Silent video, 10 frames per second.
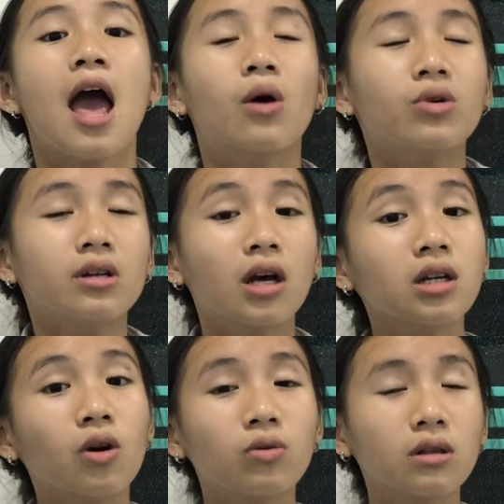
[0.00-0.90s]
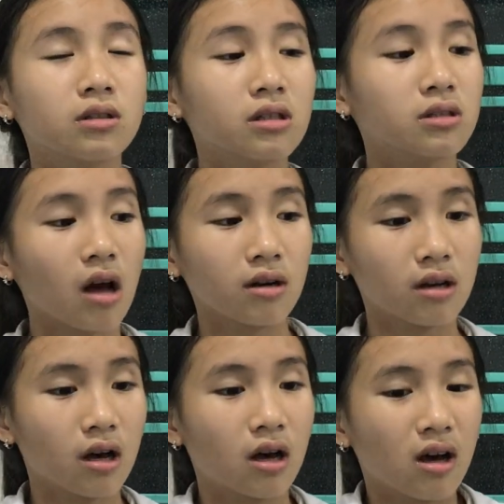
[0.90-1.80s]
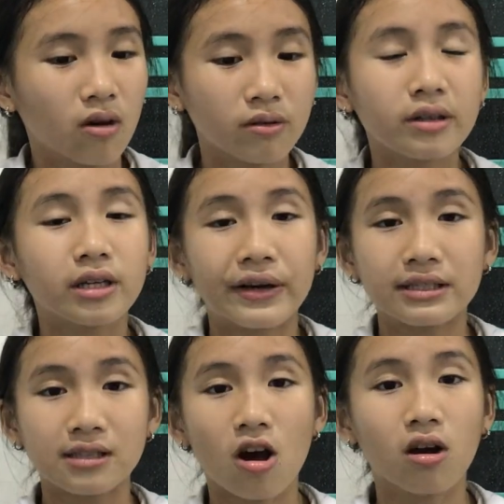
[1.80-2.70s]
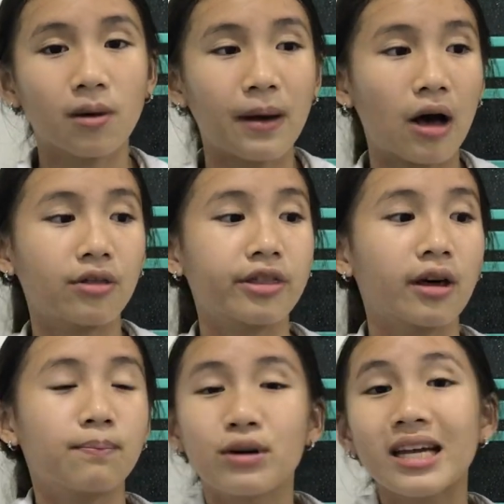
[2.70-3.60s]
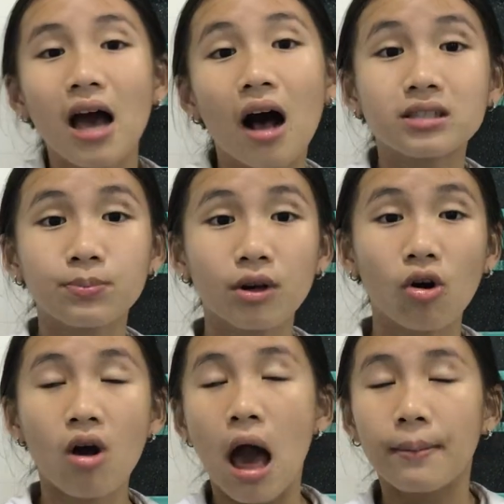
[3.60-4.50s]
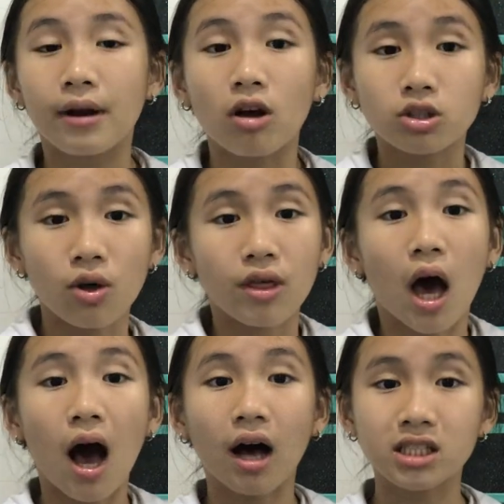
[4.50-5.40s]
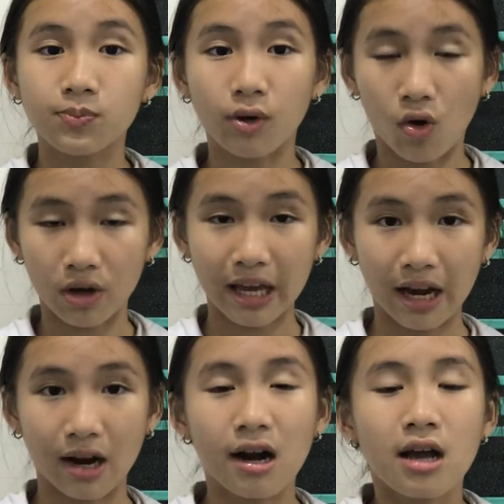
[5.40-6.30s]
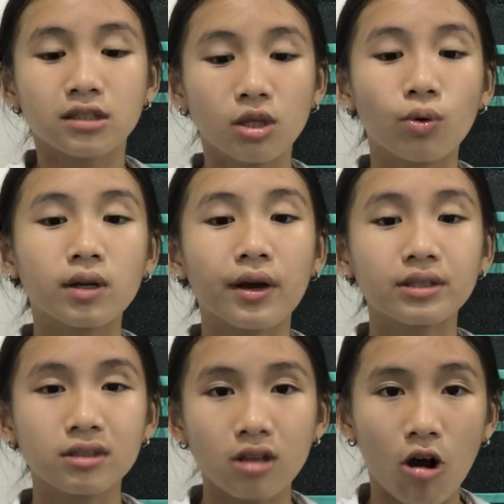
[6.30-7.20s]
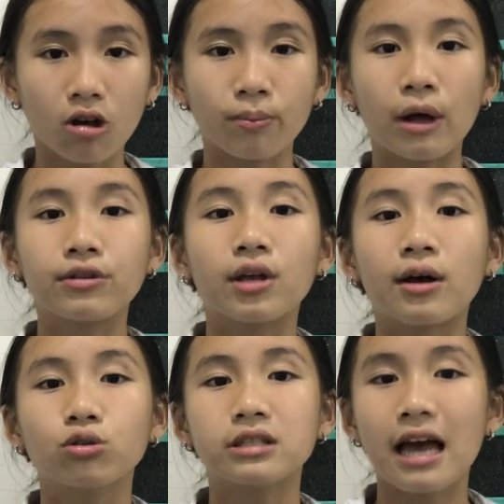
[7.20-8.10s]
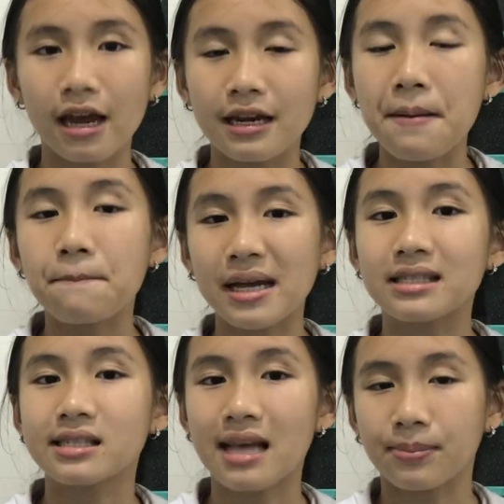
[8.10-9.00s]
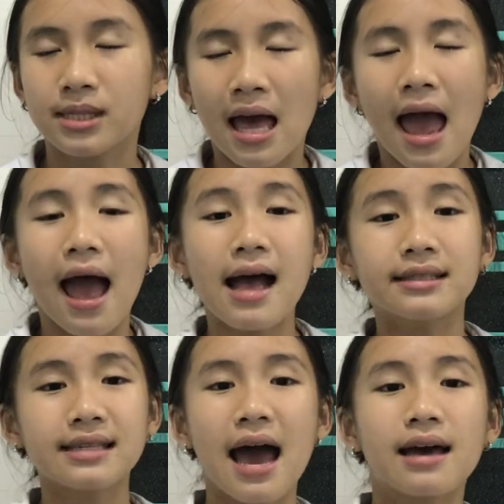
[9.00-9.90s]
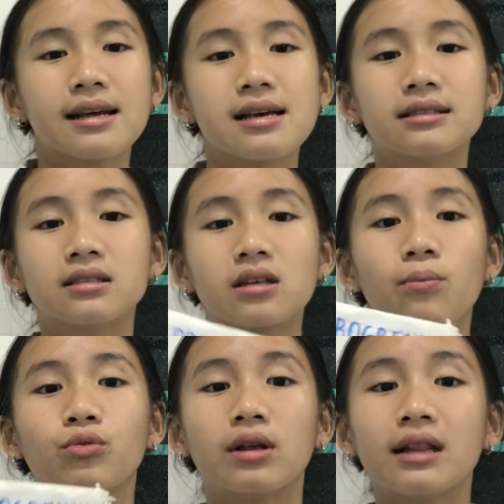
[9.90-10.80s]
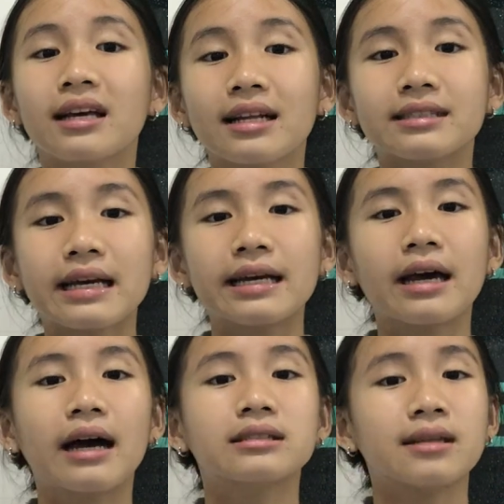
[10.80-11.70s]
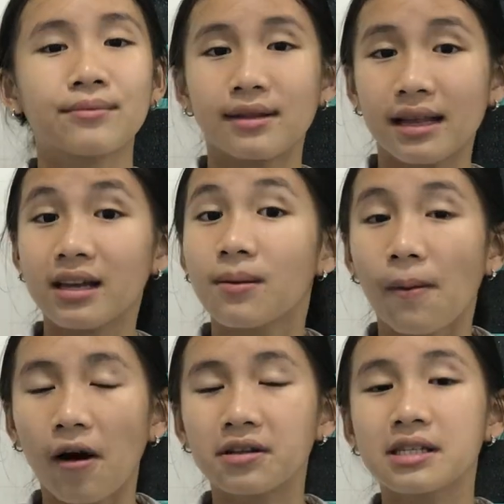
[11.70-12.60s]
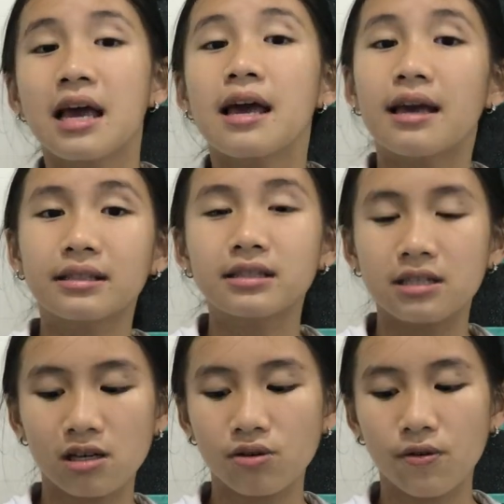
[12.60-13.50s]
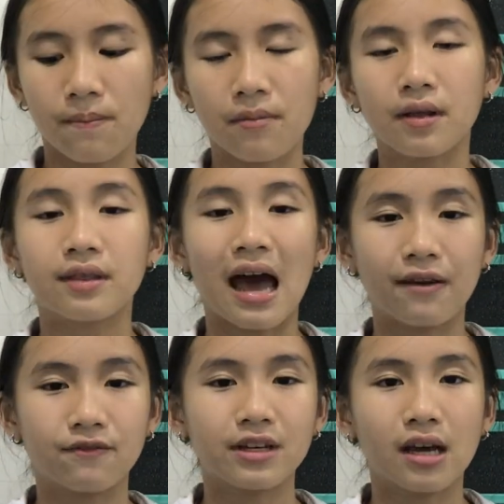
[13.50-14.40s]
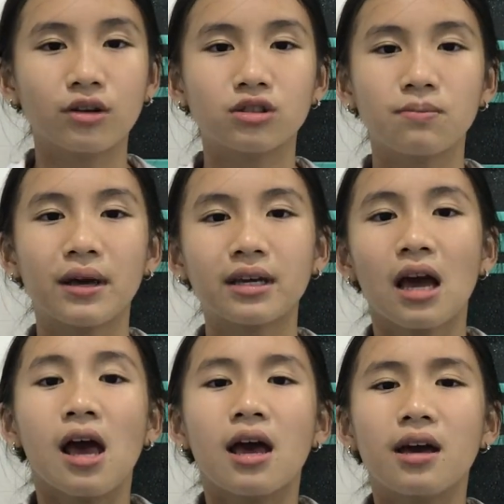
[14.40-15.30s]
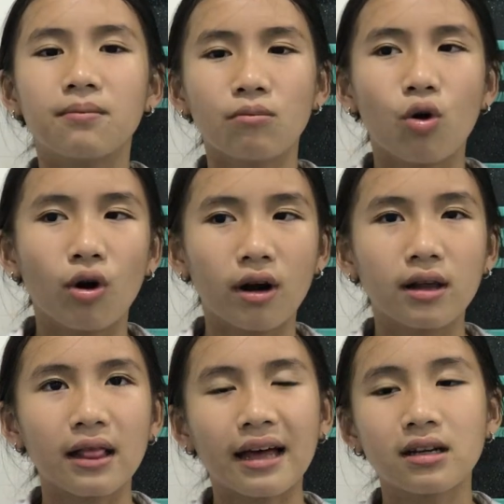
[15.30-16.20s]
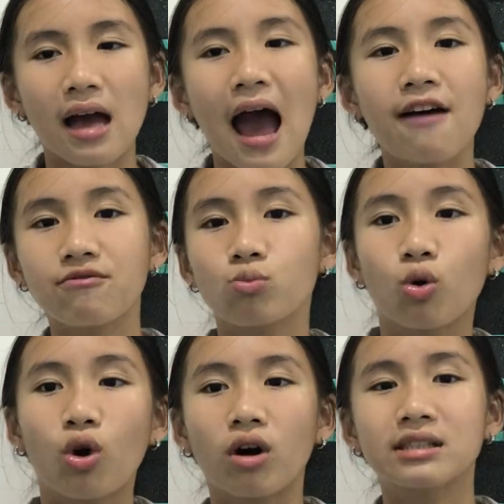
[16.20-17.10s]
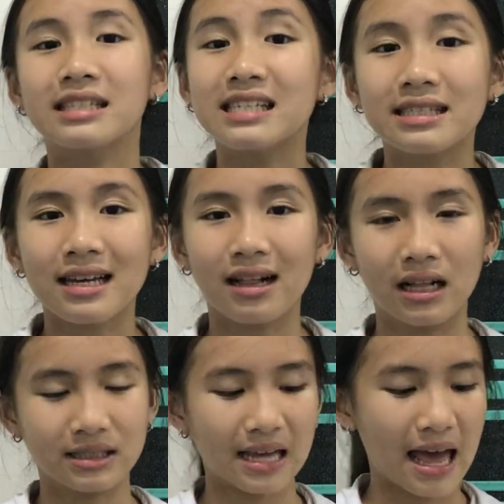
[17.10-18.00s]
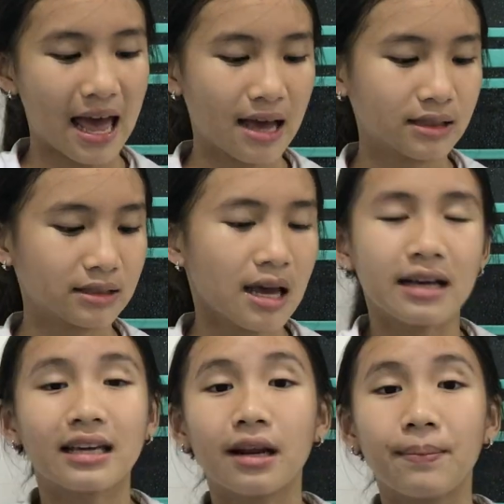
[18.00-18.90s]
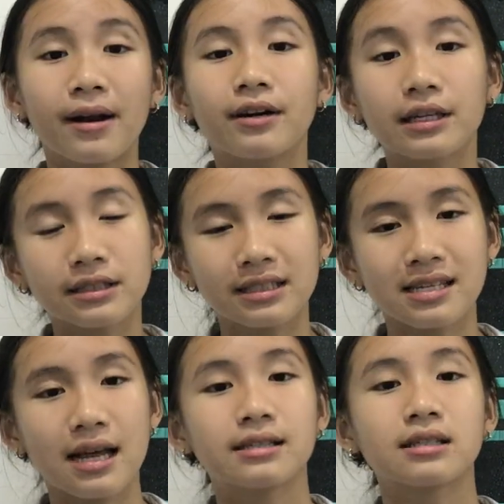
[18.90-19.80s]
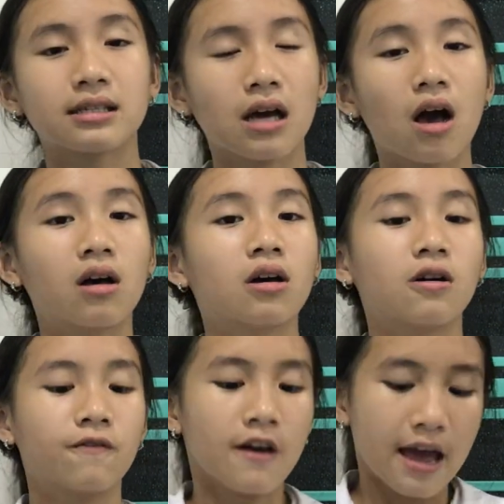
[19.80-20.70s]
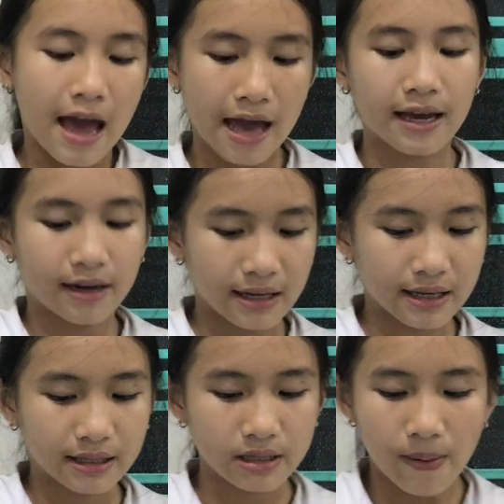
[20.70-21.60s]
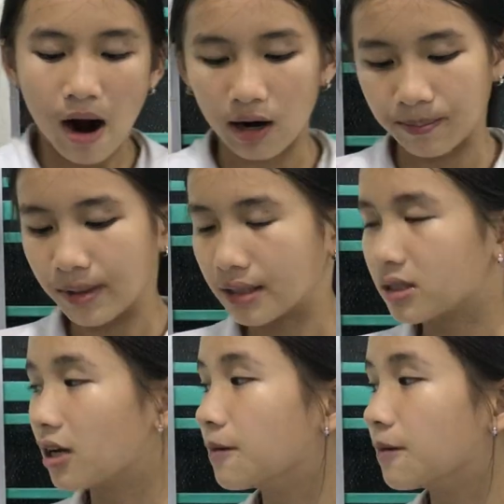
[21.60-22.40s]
And we're not only going to talk about the pre-hospital, but also the hospital care. So we're going to talk about those 8 main steps and add in some related data, some related parts into that video to make it more have more details and get a better understanding of A&E department.